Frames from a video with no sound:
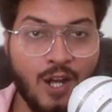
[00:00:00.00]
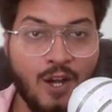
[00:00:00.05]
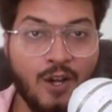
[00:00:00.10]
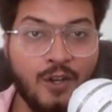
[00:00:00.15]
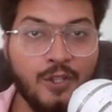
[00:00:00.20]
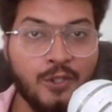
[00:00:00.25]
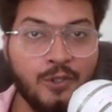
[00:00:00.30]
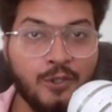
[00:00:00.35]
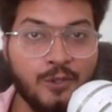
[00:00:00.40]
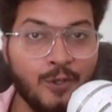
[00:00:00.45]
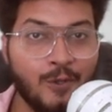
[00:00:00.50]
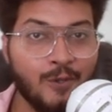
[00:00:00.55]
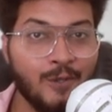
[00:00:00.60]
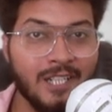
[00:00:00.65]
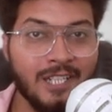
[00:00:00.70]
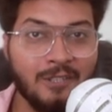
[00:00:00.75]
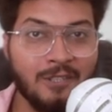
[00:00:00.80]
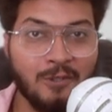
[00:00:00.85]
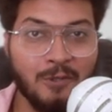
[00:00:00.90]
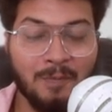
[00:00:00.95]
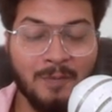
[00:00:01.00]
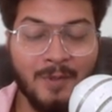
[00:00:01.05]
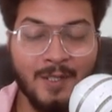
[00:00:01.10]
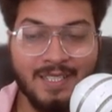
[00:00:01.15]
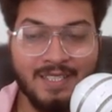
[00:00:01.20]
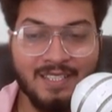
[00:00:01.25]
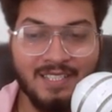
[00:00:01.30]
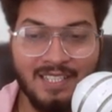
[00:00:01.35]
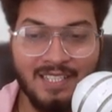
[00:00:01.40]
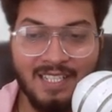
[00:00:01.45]
you don't need to
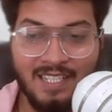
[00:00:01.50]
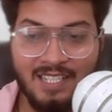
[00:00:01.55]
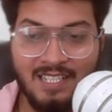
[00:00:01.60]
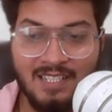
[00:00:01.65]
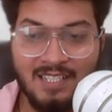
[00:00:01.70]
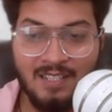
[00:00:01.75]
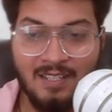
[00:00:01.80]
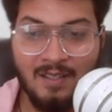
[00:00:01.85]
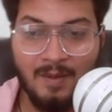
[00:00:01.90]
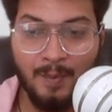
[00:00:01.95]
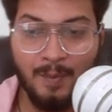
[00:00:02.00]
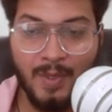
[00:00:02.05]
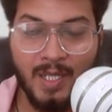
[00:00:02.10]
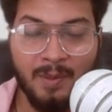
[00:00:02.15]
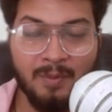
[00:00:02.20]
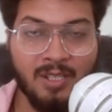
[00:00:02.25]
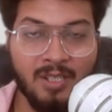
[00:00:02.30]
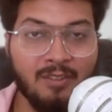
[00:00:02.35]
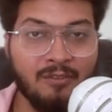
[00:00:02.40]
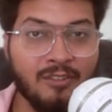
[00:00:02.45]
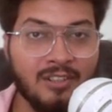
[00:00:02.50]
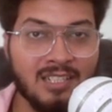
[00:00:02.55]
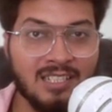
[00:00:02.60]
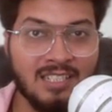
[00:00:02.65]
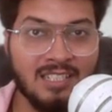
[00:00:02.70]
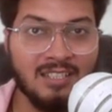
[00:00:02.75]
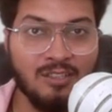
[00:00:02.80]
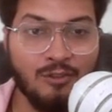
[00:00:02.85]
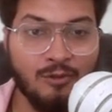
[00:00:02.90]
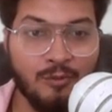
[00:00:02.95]
purchase premium
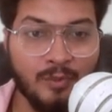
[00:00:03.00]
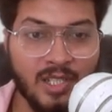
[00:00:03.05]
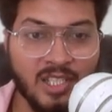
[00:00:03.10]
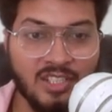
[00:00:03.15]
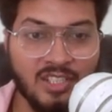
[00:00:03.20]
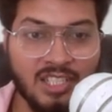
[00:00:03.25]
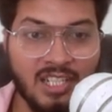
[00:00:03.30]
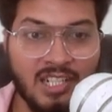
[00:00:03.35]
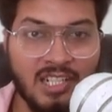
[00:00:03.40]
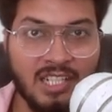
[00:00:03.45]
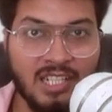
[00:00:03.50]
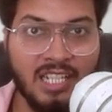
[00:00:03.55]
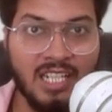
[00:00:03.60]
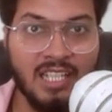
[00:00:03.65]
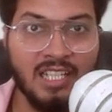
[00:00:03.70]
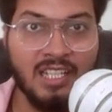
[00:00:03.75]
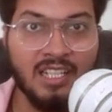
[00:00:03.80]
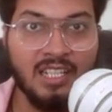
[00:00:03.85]
version of midjourney